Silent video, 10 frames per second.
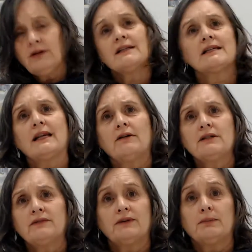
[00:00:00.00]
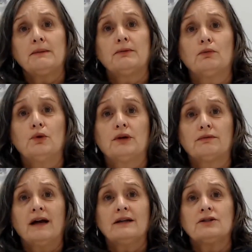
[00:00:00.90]
clarity for the people that work
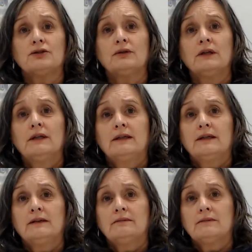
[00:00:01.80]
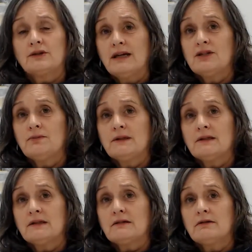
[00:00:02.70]
around you. So as your
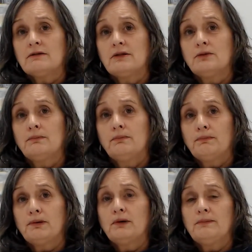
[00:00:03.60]
business grows and you employ